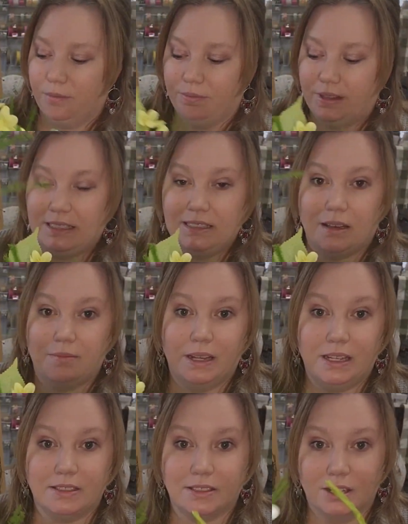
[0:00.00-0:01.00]
These come
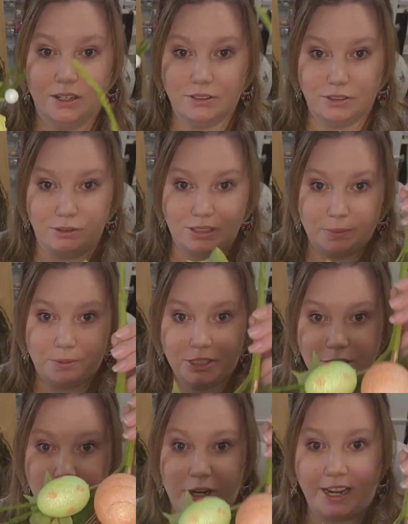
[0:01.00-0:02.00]
as 2 separate
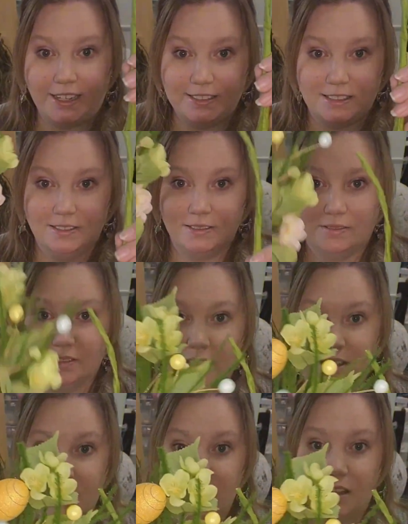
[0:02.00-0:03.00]
sprays.
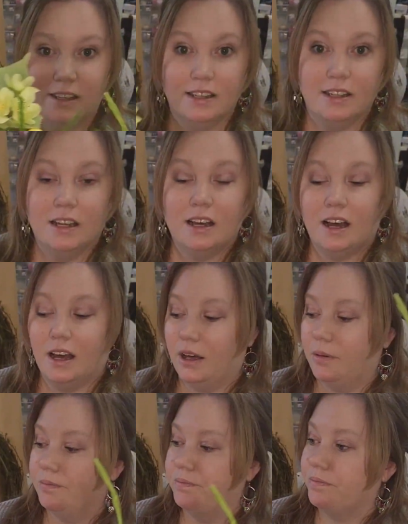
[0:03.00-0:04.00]

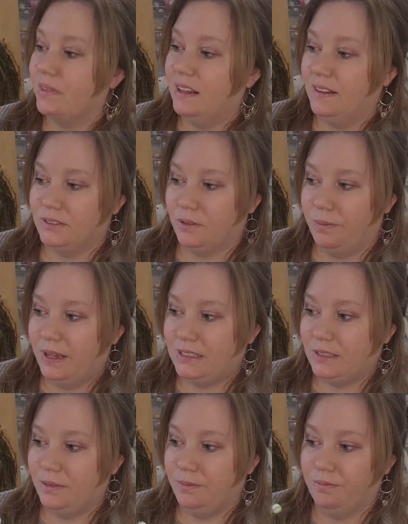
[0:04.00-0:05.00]
And that's what
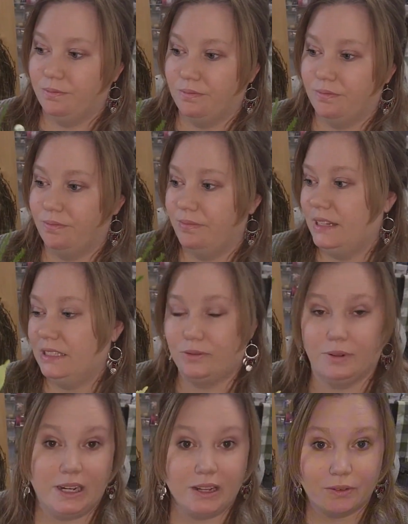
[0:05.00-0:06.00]
makes this
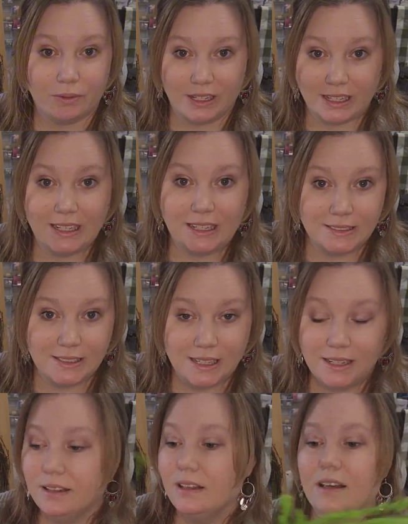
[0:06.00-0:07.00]
wreath really
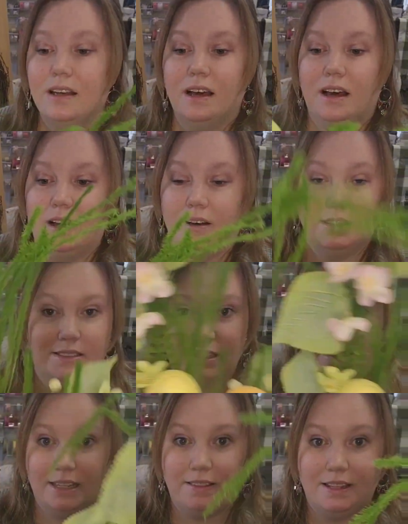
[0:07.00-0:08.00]
easy. Is like
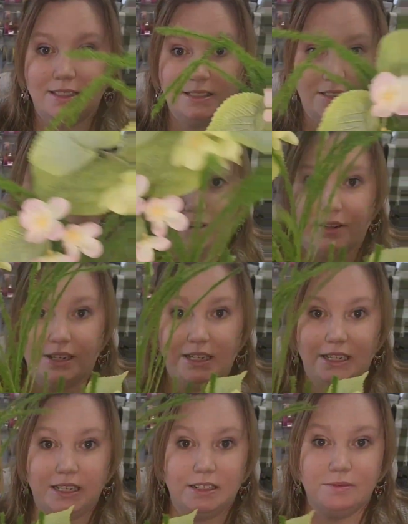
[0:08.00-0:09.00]
I said, this is
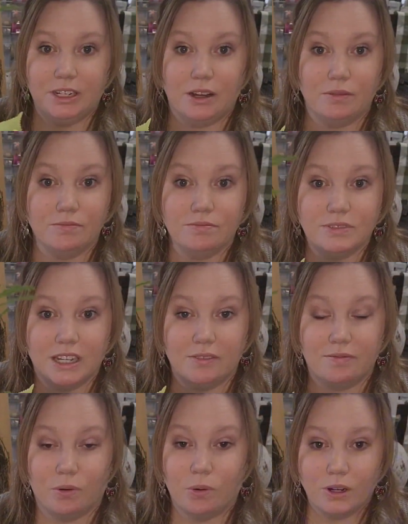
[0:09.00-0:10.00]
already, you know, done
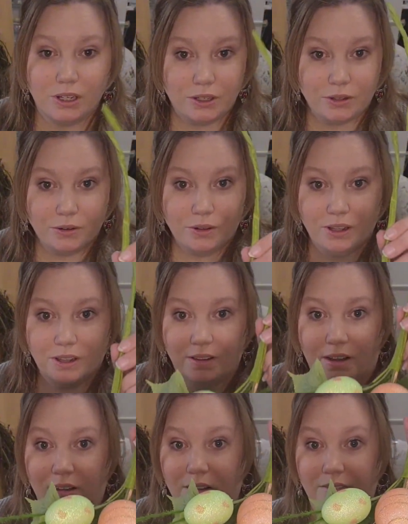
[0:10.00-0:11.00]
for you.
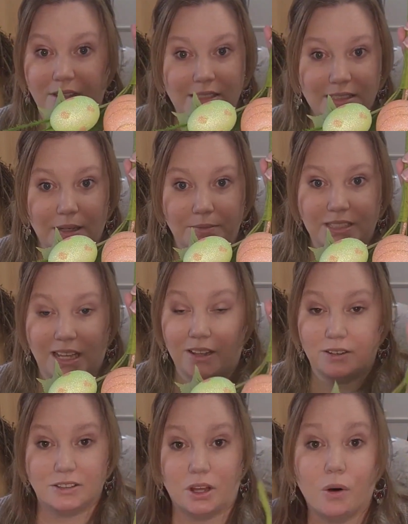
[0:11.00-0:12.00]
All of this comes
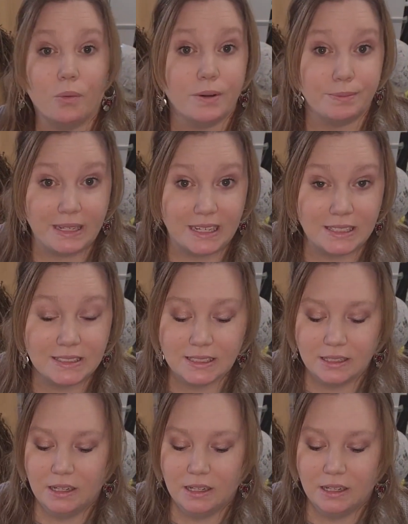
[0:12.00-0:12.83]
together as all one piece.